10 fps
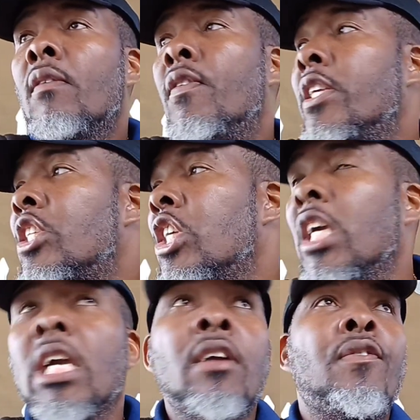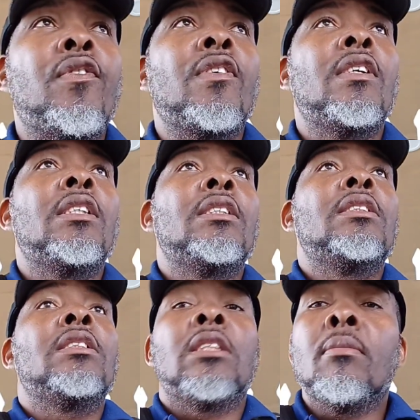to see if
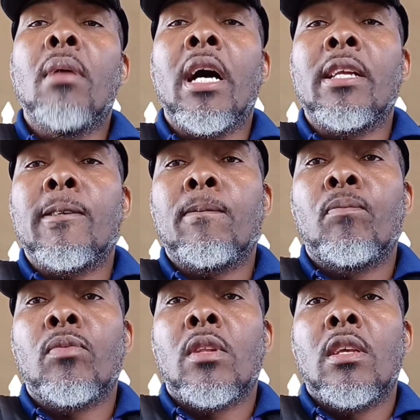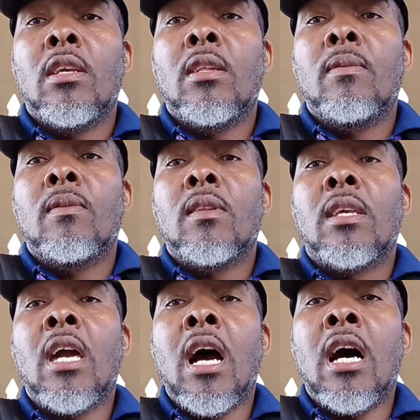the man
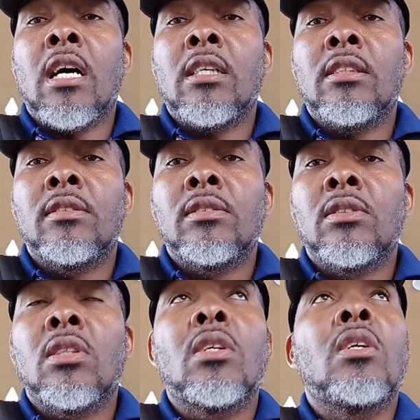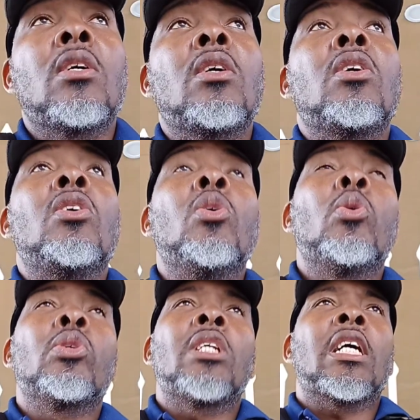can
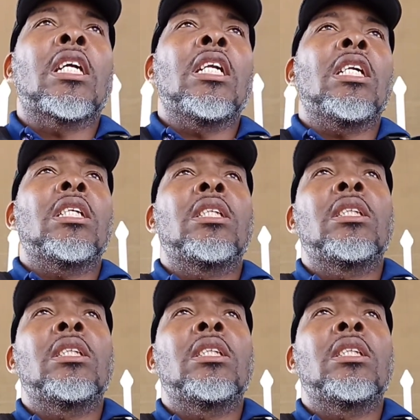use little